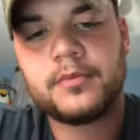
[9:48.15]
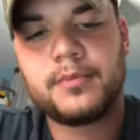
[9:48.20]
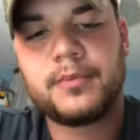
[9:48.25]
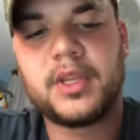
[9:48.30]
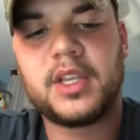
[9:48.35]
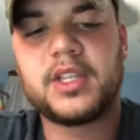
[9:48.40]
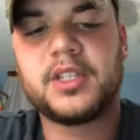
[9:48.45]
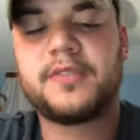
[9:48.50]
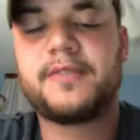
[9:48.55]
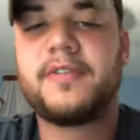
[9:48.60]

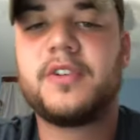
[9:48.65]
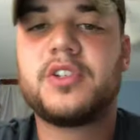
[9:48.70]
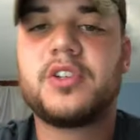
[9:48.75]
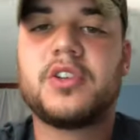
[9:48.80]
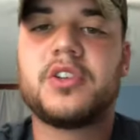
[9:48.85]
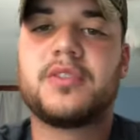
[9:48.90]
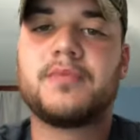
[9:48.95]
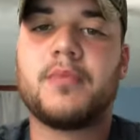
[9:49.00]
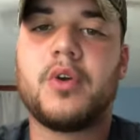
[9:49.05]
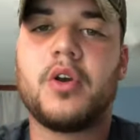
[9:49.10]
because fish
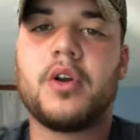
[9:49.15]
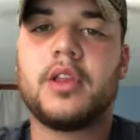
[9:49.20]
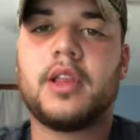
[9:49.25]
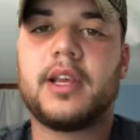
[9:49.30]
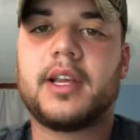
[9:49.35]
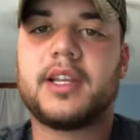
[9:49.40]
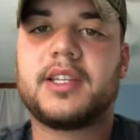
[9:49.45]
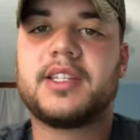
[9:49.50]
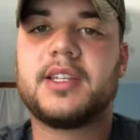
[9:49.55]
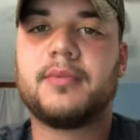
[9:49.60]
are smart,
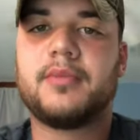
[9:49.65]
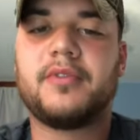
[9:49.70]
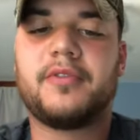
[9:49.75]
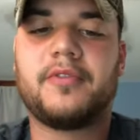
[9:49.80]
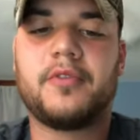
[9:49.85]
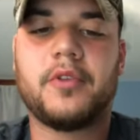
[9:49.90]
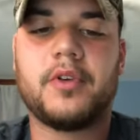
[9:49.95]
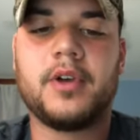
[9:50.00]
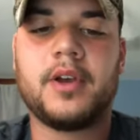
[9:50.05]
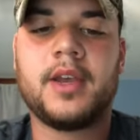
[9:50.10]
like I said
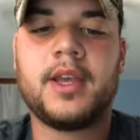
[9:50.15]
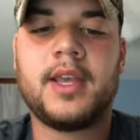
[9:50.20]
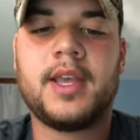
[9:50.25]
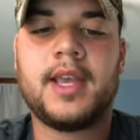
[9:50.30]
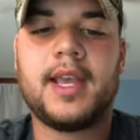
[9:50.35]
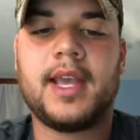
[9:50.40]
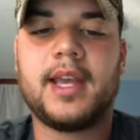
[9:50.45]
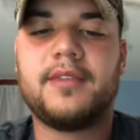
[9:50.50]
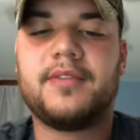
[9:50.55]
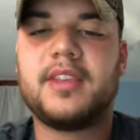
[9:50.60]
before,
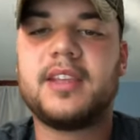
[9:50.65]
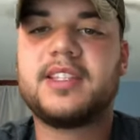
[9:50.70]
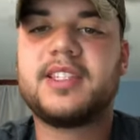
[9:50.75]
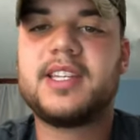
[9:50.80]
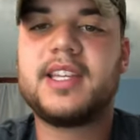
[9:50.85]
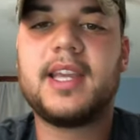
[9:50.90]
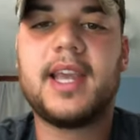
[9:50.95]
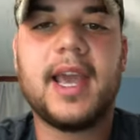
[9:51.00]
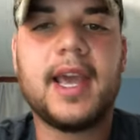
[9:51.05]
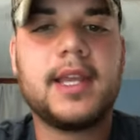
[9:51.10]
and if they
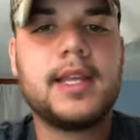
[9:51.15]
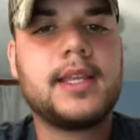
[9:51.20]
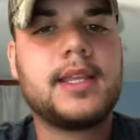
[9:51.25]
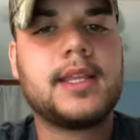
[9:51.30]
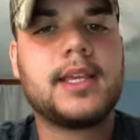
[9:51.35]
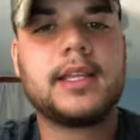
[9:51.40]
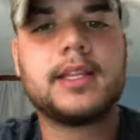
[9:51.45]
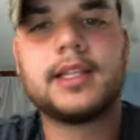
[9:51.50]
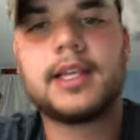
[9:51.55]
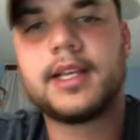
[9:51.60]
see
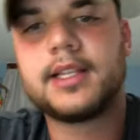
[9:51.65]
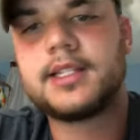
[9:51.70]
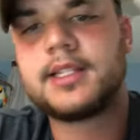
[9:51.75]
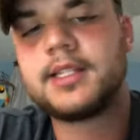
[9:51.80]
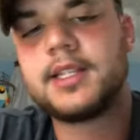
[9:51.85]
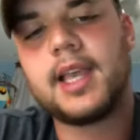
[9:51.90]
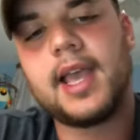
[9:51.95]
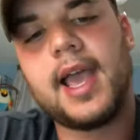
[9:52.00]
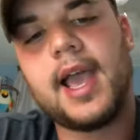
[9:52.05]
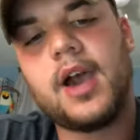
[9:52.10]
anything
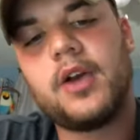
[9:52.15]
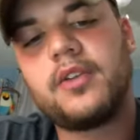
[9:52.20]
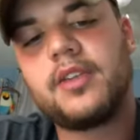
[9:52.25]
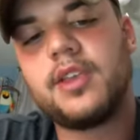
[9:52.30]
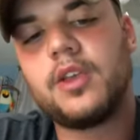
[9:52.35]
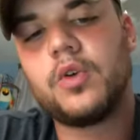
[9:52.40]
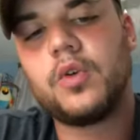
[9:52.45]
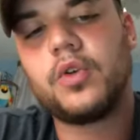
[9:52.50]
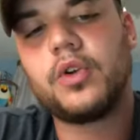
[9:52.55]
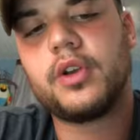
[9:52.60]
that's out of
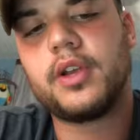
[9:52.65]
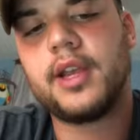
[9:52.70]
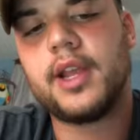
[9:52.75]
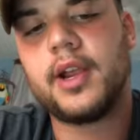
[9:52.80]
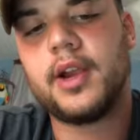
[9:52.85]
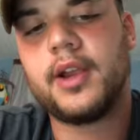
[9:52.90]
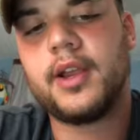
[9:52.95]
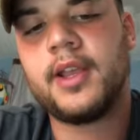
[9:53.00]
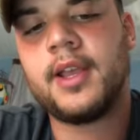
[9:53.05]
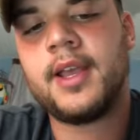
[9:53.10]
the
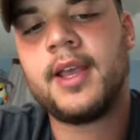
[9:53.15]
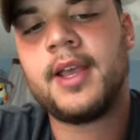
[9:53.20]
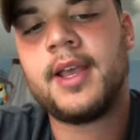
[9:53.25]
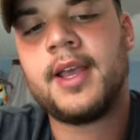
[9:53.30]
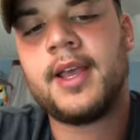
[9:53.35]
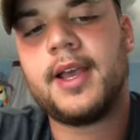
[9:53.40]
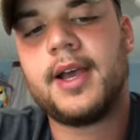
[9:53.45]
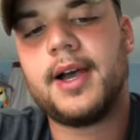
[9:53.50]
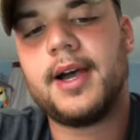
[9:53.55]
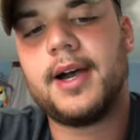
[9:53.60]
ordinary
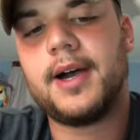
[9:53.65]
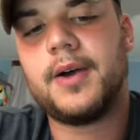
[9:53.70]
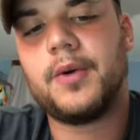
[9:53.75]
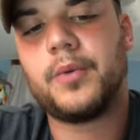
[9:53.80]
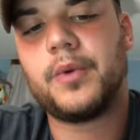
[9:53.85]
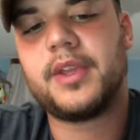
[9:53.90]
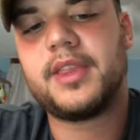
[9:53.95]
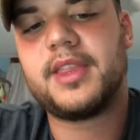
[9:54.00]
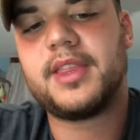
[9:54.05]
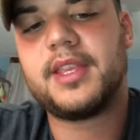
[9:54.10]
uh,
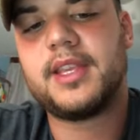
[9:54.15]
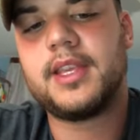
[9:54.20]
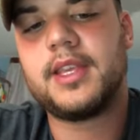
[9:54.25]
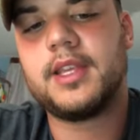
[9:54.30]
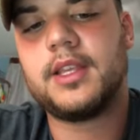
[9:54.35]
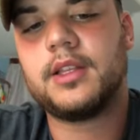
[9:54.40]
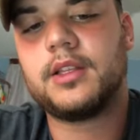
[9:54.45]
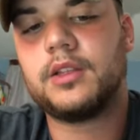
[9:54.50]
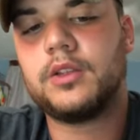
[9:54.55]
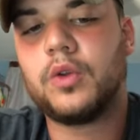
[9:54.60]
with
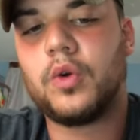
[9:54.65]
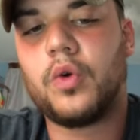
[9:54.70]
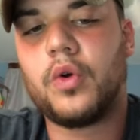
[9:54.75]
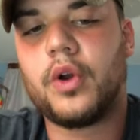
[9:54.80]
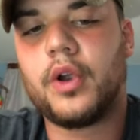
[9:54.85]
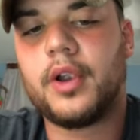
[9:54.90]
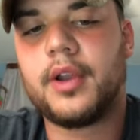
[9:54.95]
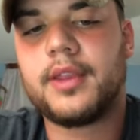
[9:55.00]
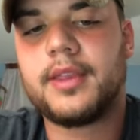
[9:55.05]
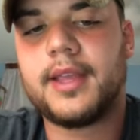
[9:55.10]
the
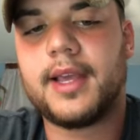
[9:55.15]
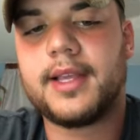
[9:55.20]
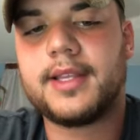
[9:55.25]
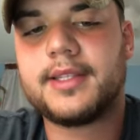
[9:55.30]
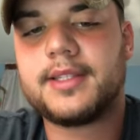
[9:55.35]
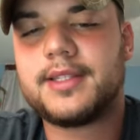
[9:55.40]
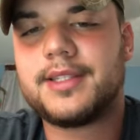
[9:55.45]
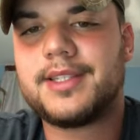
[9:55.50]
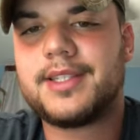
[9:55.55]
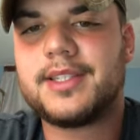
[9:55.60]
lure that
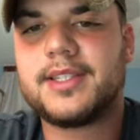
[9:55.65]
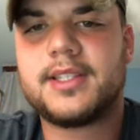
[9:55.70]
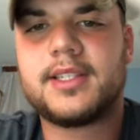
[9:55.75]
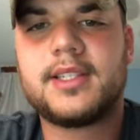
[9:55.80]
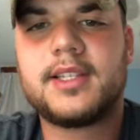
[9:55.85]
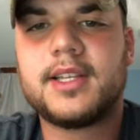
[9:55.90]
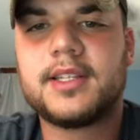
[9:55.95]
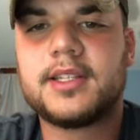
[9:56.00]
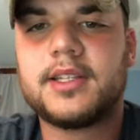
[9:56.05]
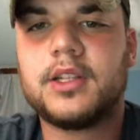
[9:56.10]

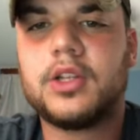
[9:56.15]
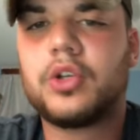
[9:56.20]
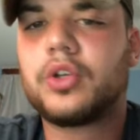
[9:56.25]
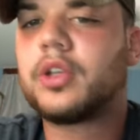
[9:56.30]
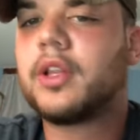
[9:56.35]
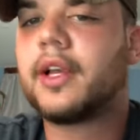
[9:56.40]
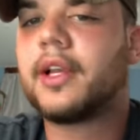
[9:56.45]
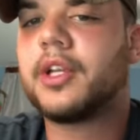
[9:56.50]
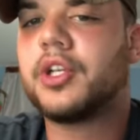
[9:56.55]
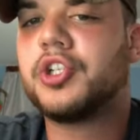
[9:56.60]
just doesn't
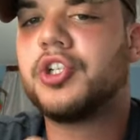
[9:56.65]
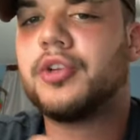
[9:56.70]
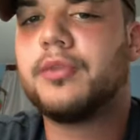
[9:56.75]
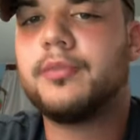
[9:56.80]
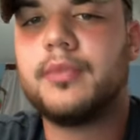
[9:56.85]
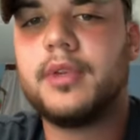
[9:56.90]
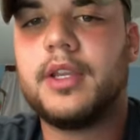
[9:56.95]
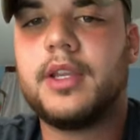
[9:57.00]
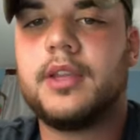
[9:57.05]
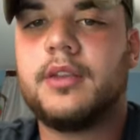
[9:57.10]
look like it
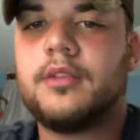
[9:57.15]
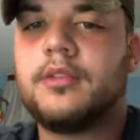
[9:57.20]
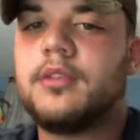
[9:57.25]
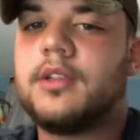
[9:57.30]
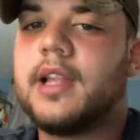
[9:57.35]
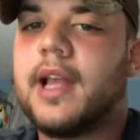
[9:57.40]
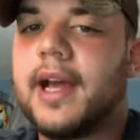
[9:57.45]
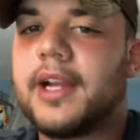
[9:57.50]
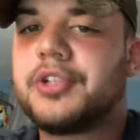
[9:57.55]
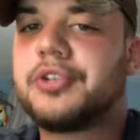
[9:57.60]
should be
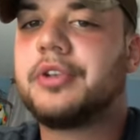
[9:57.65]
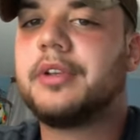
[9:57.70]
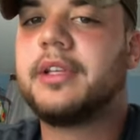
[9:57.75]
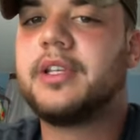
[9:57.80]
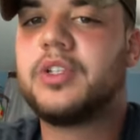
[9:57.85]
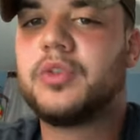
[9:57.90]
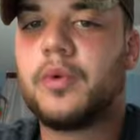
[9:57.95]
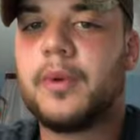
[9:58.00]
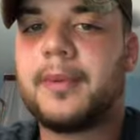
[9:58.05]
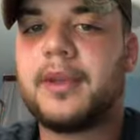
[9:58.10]

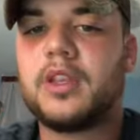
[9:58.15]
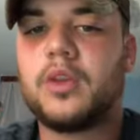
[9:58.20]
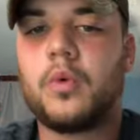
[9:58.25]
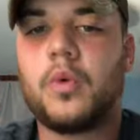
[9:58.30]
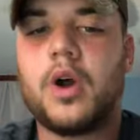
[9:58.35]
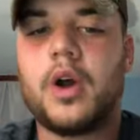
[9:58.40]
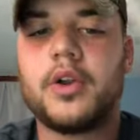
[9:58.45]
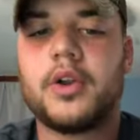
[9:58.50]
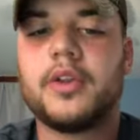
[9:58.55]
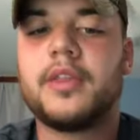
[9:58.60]
naturally swimming in the
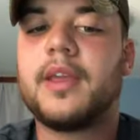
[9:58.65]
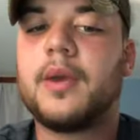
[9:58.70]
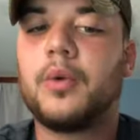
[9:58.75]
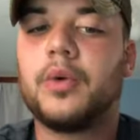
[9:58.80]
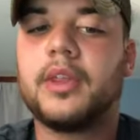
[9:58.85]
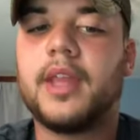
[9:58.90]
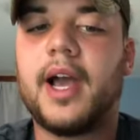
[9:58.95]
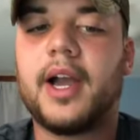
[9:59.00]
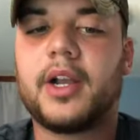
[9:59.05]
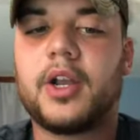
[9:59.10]
water, they
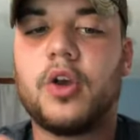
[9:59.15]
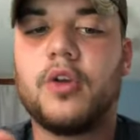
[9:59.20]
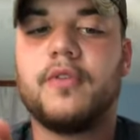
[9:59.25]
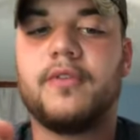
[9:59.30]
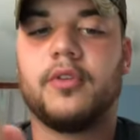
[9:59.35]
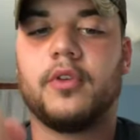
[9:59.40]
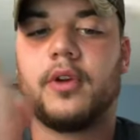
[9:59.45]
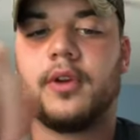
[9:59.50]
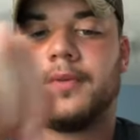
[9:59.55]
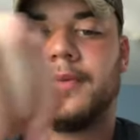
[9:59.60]
will not go
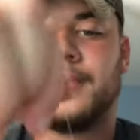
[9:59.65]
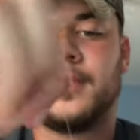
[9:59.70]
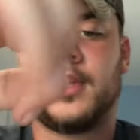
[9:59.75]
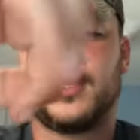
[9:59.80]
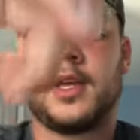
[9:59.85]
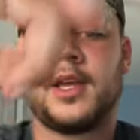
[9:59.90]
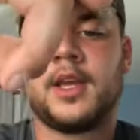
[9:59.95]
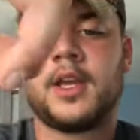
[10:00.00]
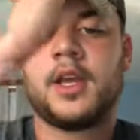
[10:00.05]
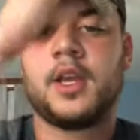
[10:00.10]
for it.
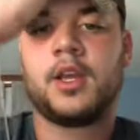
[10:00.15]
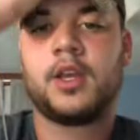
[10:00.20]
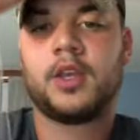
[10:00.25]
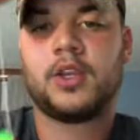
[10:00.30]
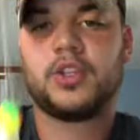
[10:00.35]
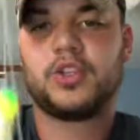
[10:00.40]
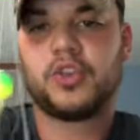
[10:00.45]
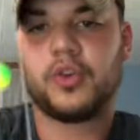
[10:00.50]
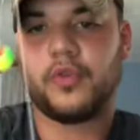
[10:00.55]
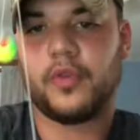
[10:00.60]

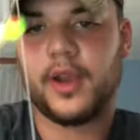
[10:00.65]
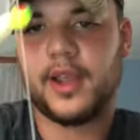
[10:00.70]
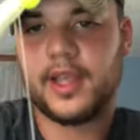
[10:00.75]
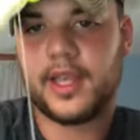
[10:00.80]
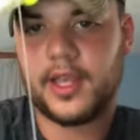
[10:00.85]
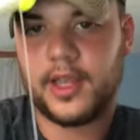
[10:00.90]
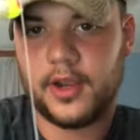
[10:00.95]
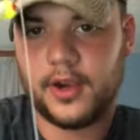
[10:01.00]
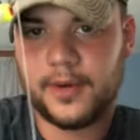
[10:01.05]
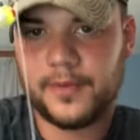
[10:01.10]
So right
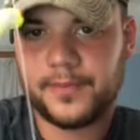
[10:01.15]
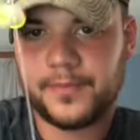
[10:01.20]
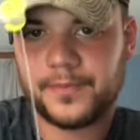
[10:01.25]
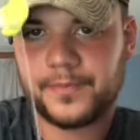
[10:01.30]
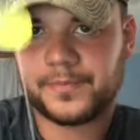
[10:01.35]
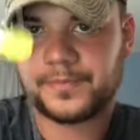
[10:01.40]
here,